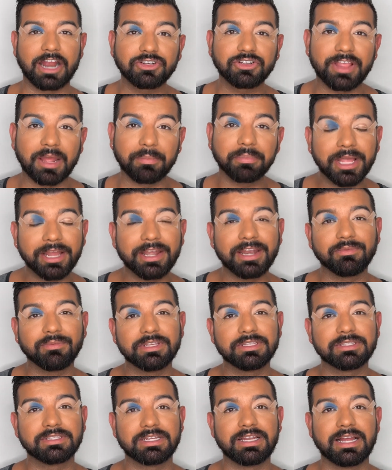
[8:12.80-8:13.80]
that played it
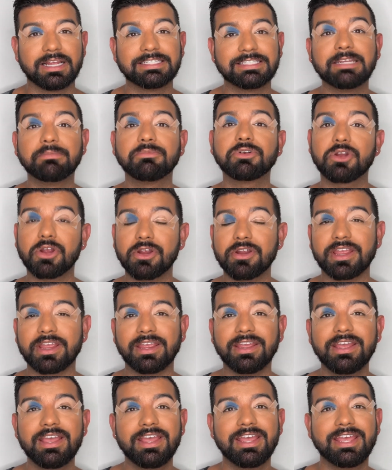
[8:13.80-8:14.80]
was Tim
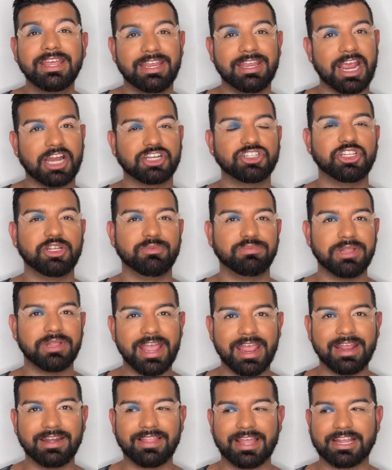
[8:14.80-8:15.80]
Curry, he actually
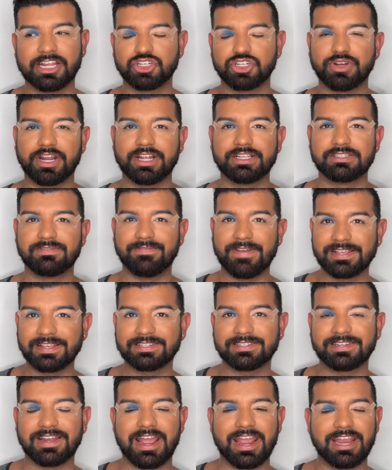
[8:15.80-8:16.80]
played a
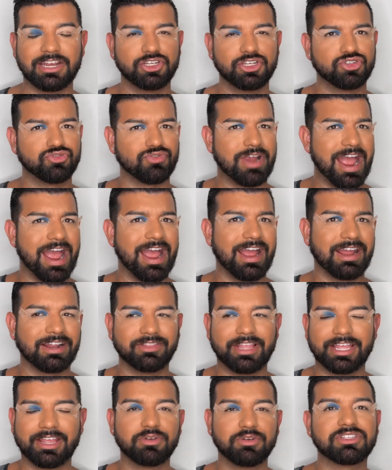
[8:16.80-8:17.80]
transvestite
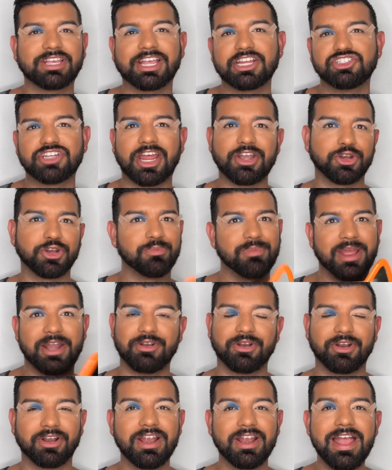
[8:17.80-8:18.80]
drag, it was a gender
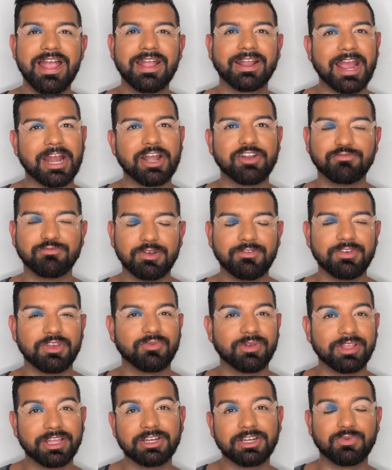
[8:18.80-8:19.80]
bender kind of movie. You
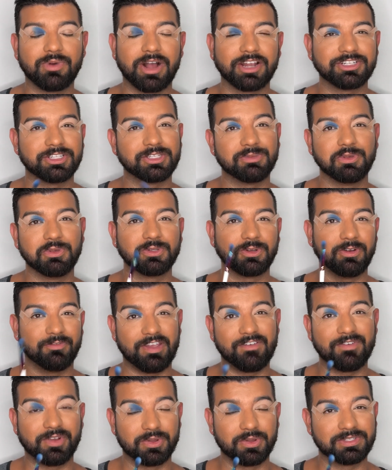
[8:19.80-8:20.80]
really need to watch it. It's a musical if
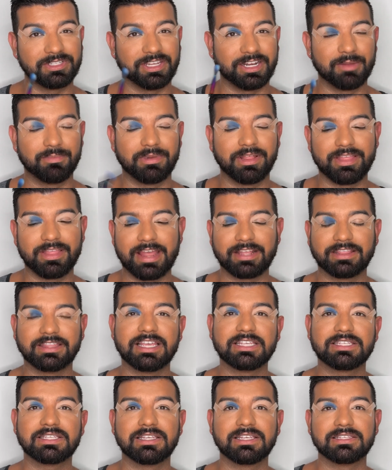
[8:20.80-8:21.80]
you haven't seen it. But
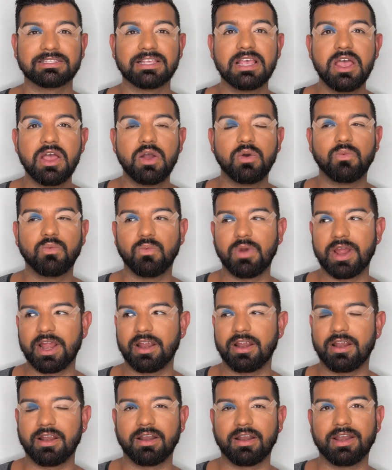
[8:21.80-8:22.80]
this is
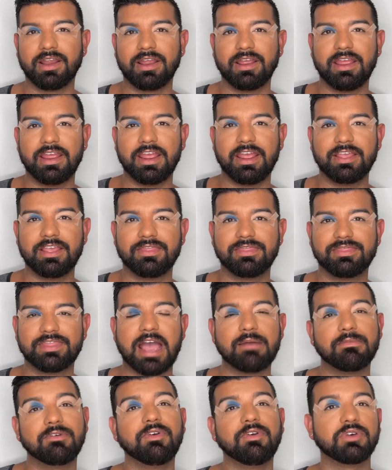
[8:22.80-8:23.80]
where
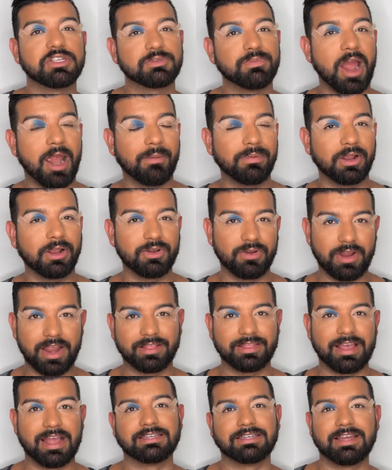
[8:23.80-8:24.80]
that movie was popular
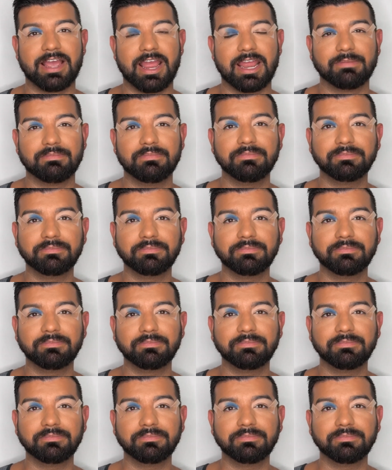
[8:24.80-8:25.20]
during that time.